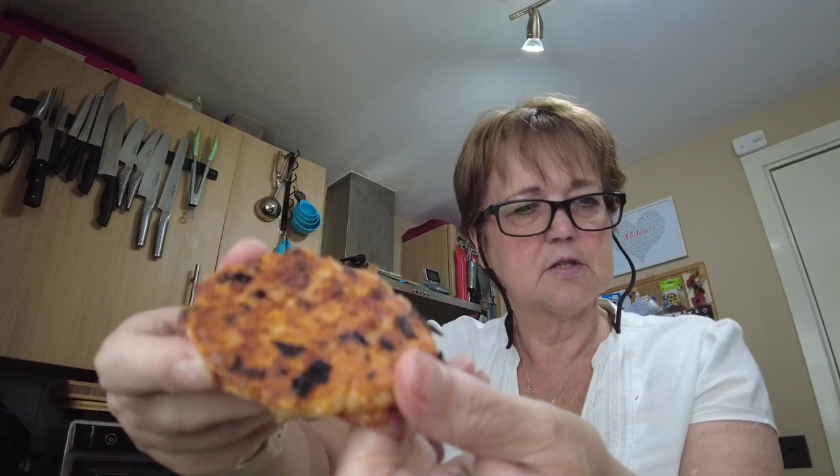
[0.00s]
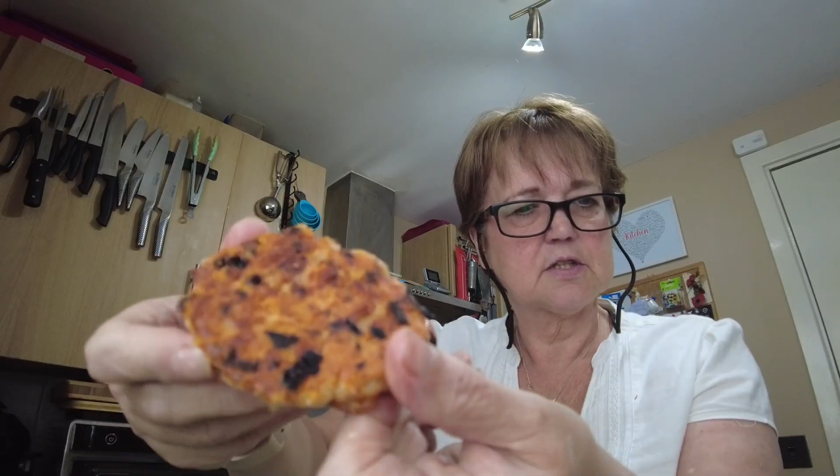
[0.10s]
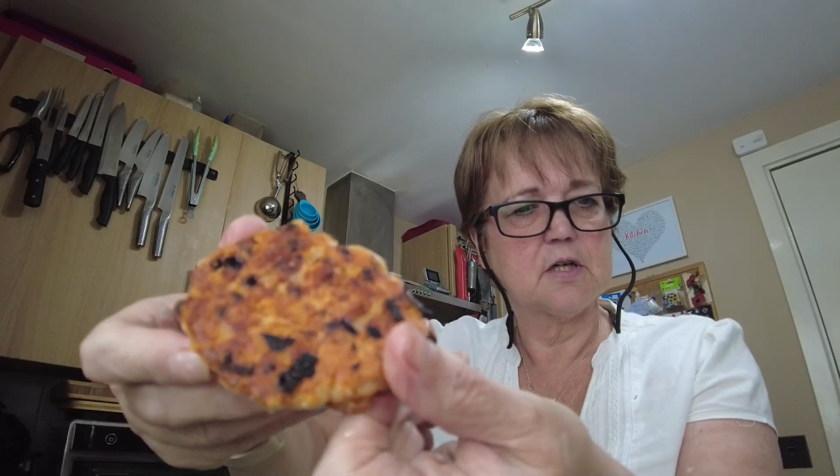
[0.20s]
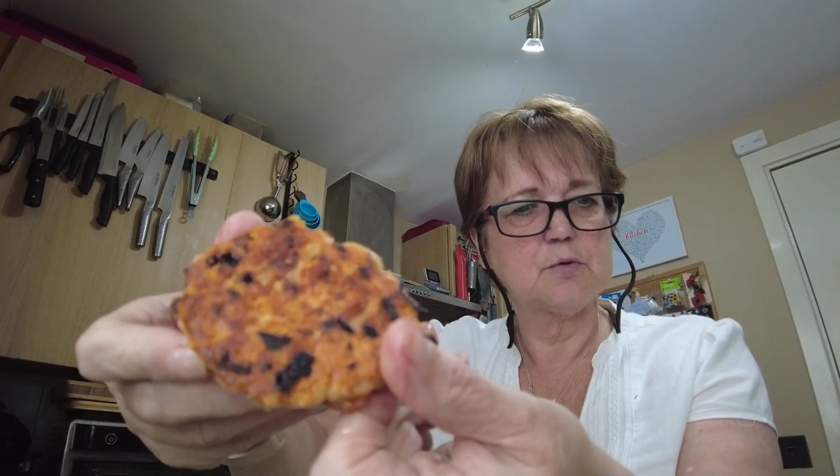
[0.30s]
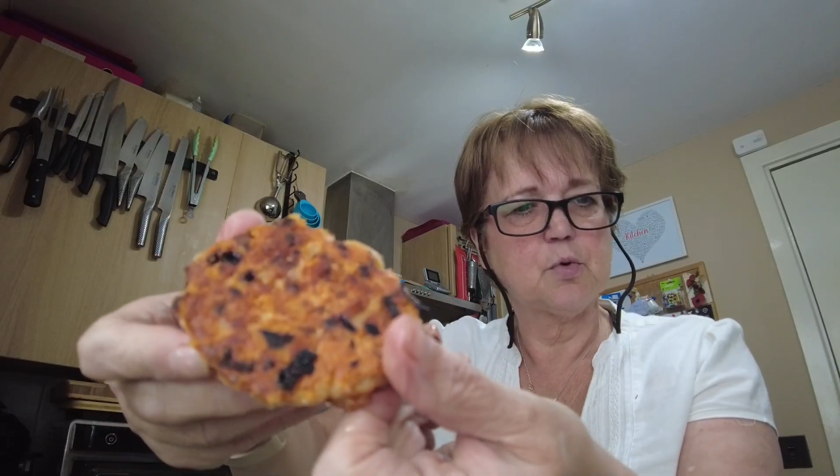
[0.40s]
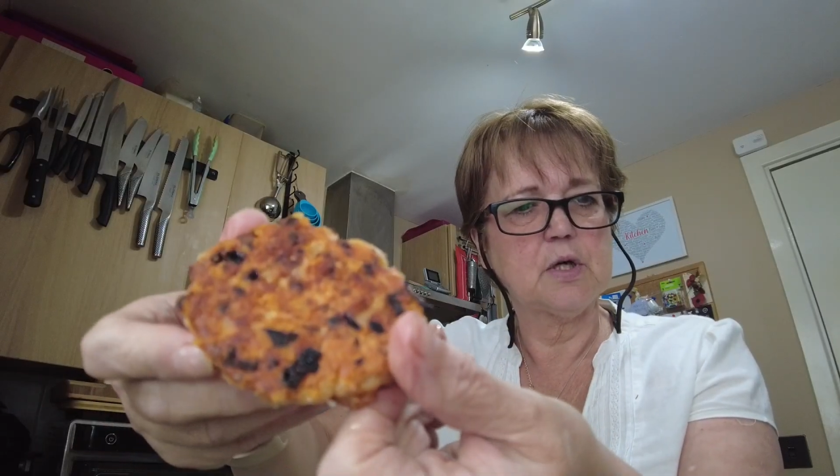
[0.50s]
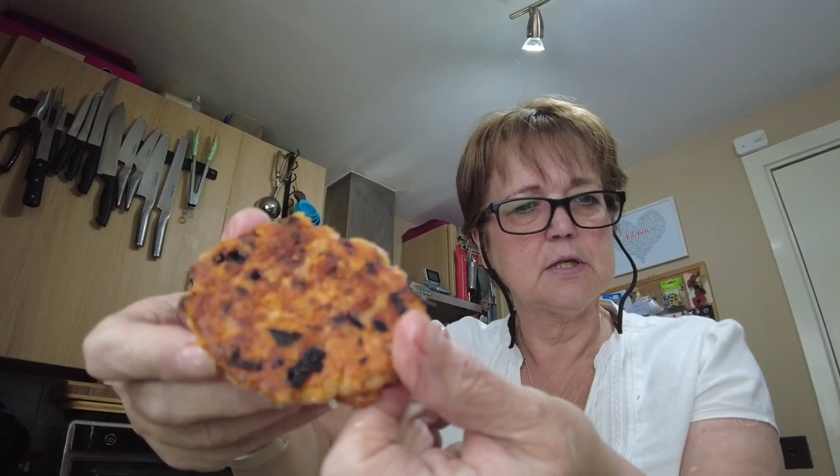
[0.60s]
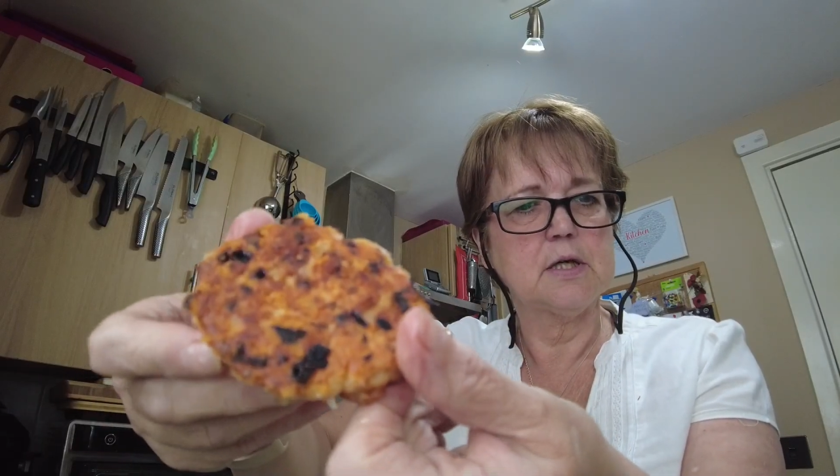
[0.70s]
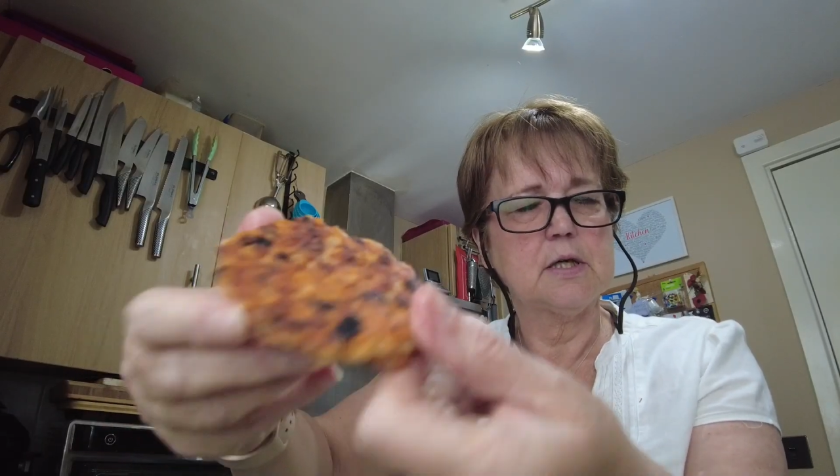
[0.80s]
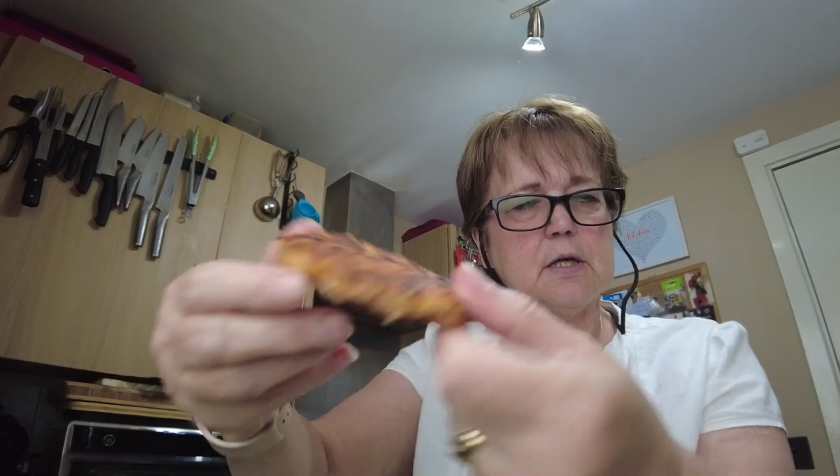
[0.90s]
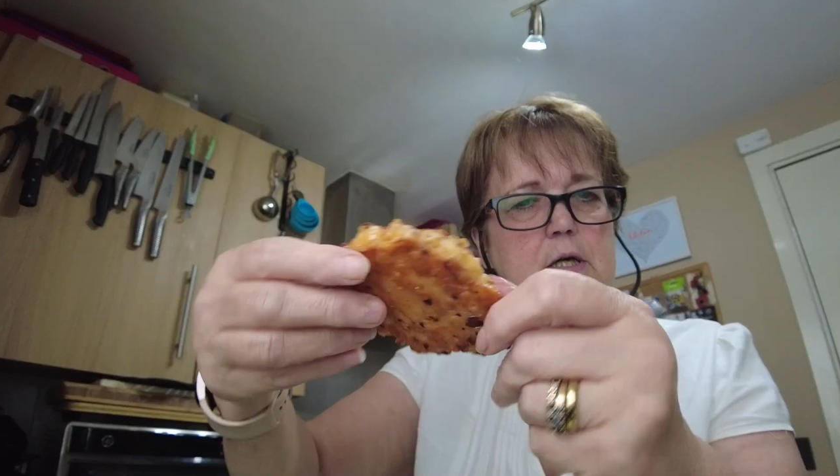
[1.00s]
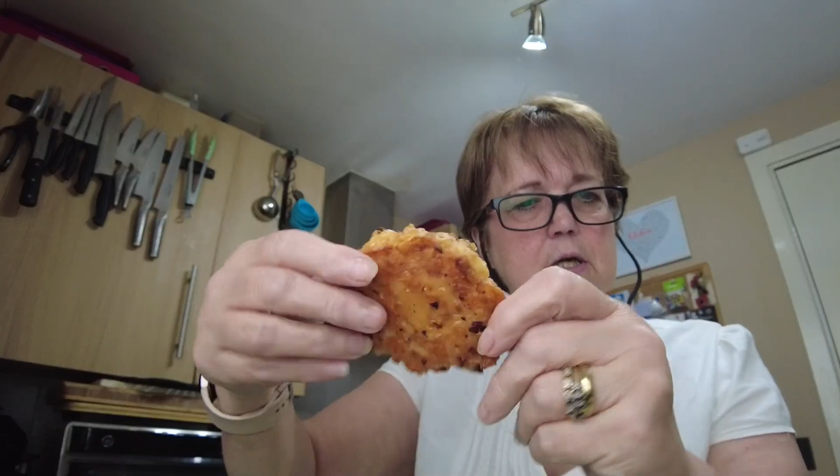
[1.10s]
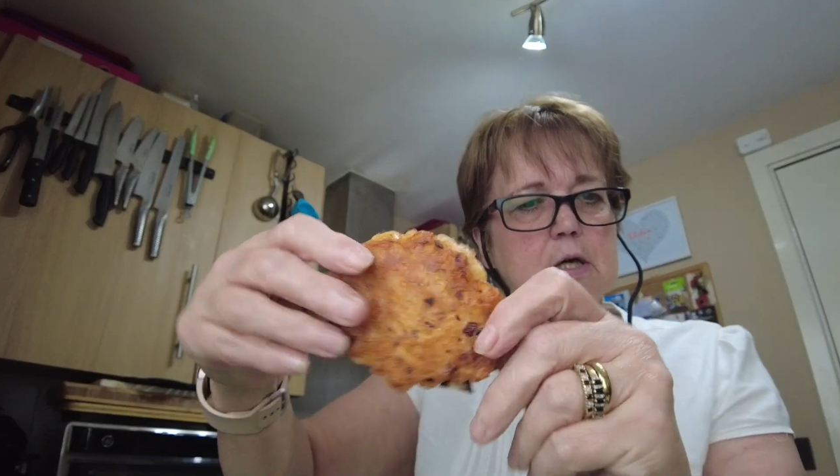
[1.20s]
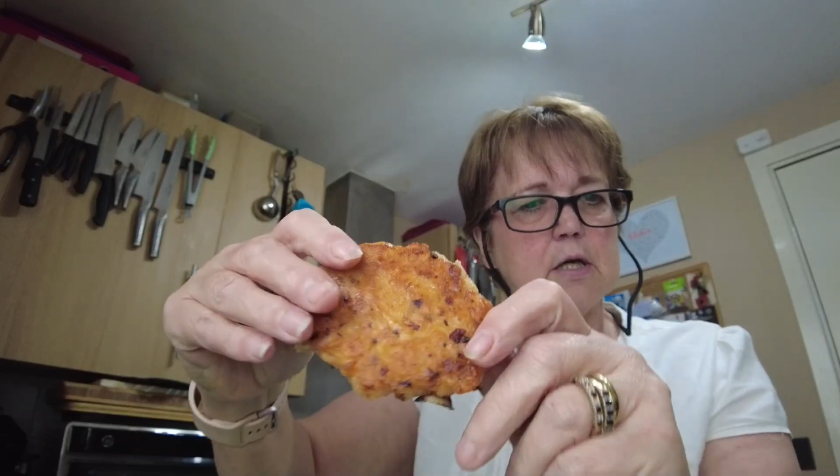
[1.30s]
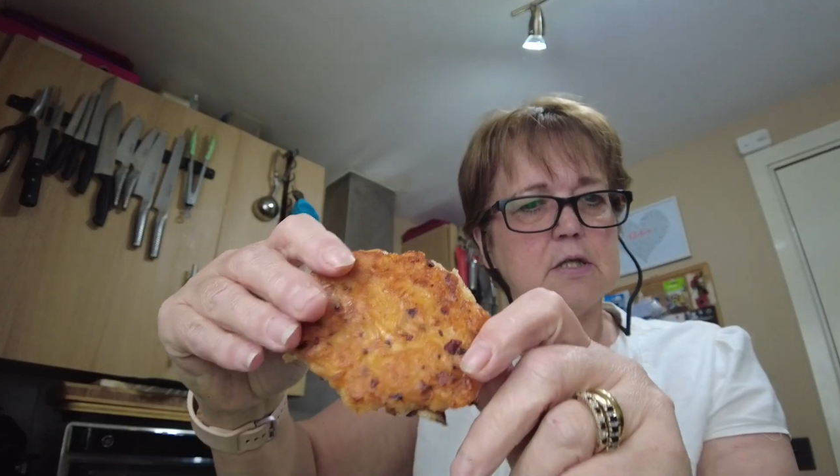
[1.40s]
Side one,
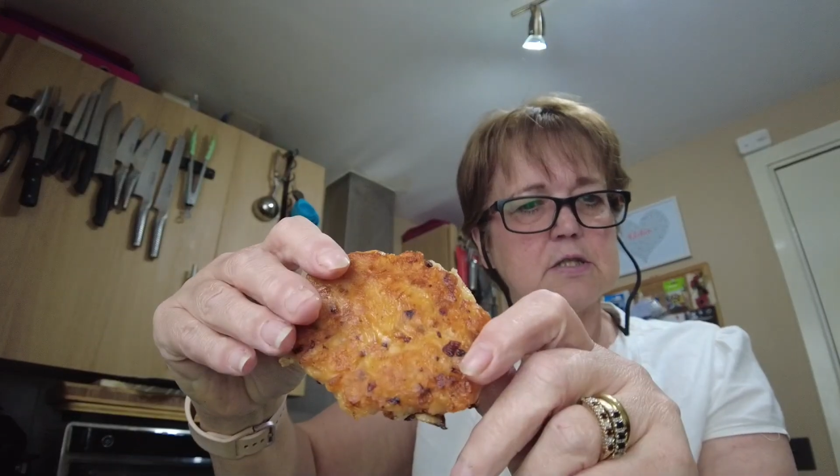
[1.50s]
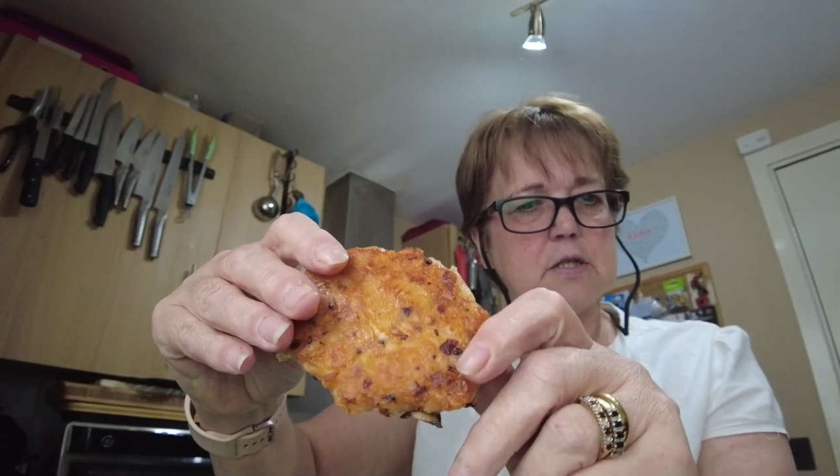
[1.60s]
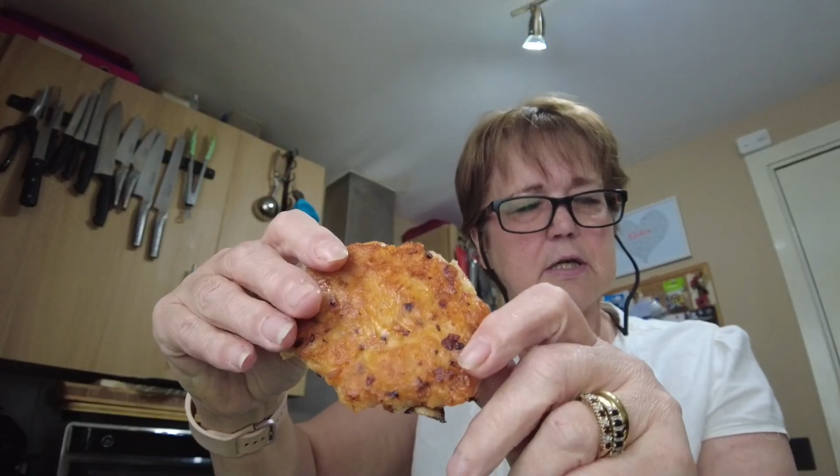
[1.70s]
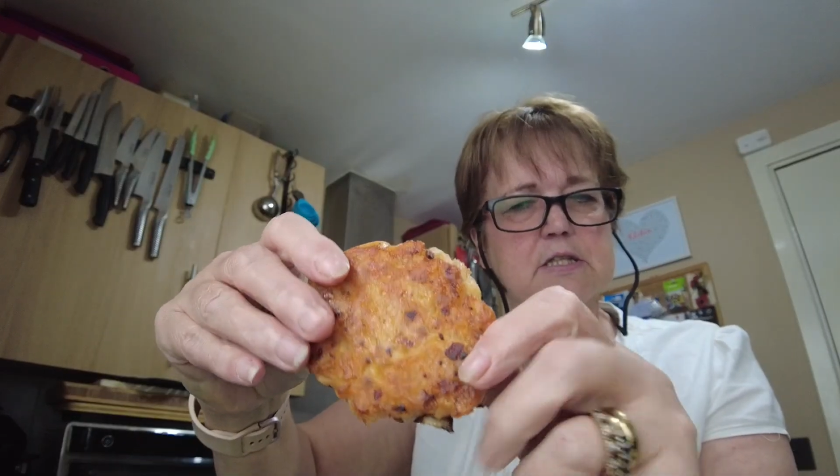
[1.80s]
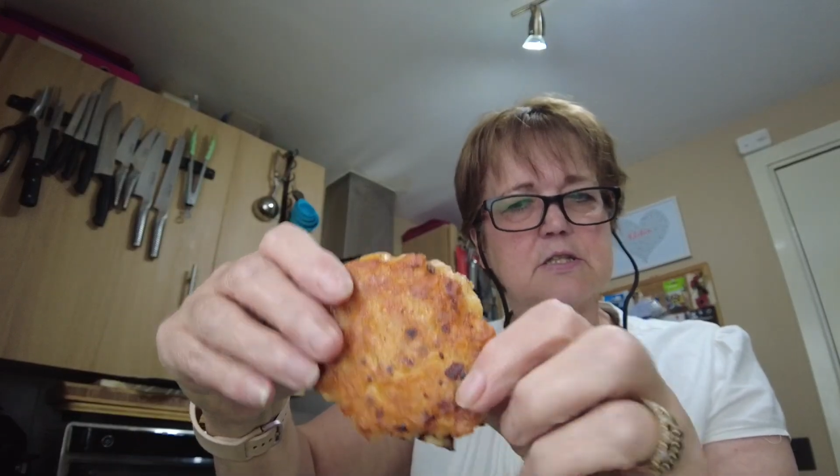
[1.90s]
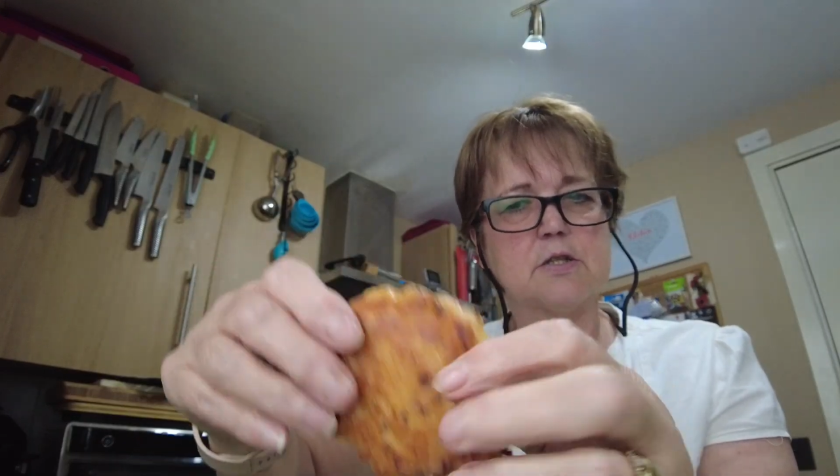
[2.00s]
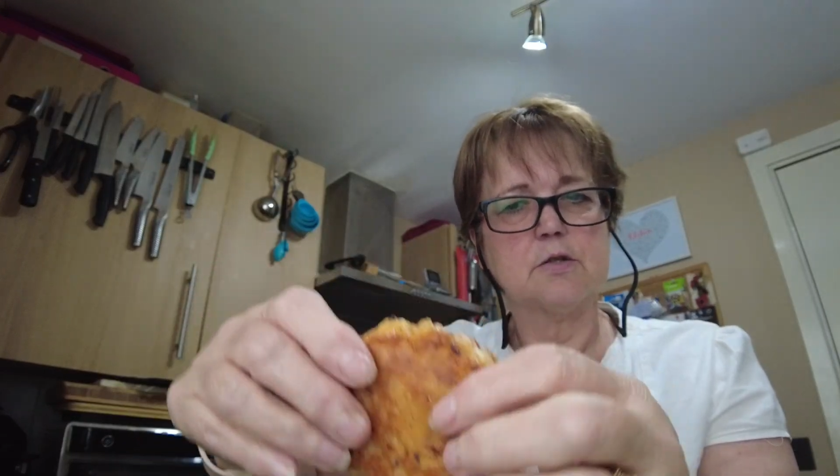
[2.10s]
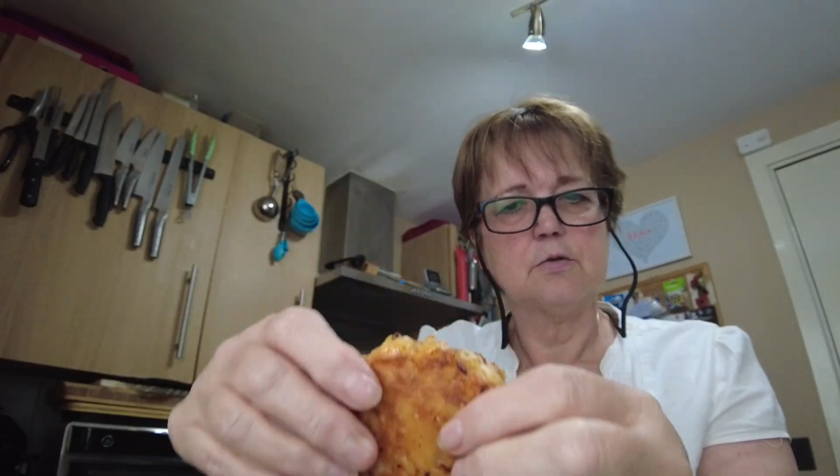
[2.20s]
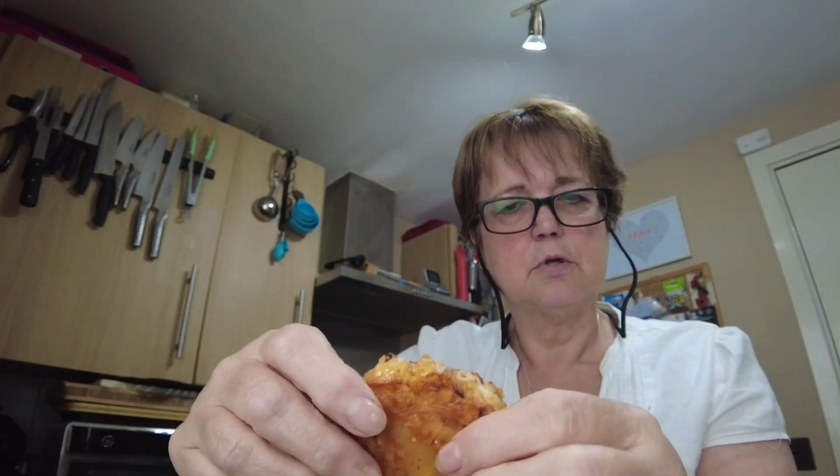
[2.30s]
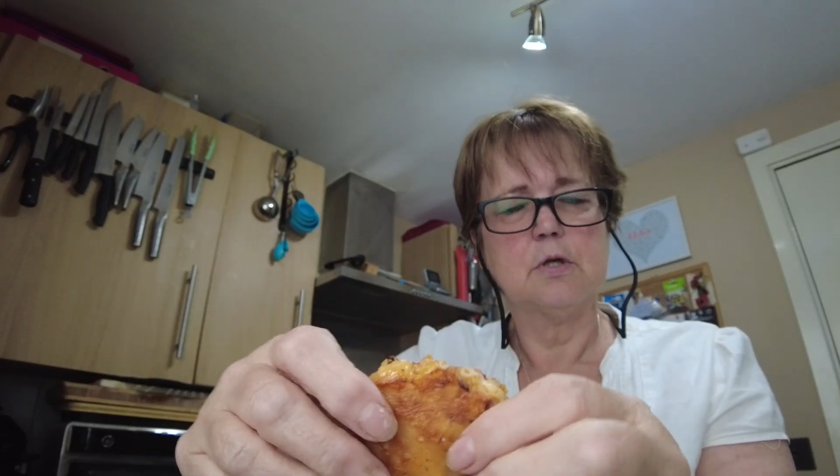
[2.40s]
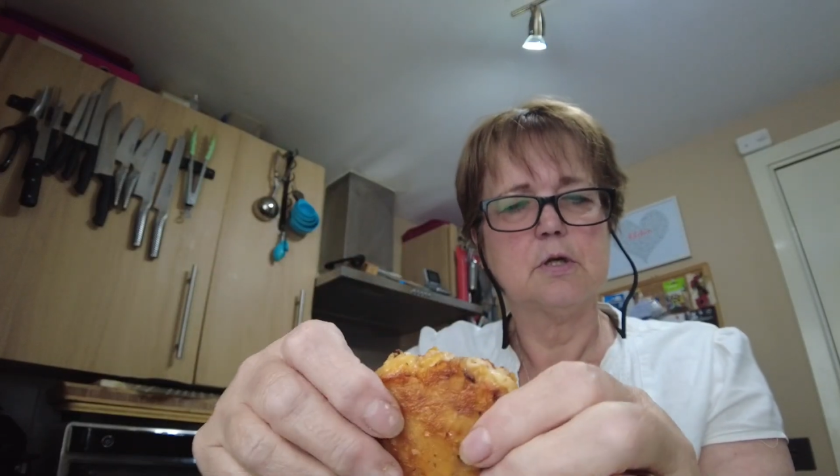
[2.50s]
side two.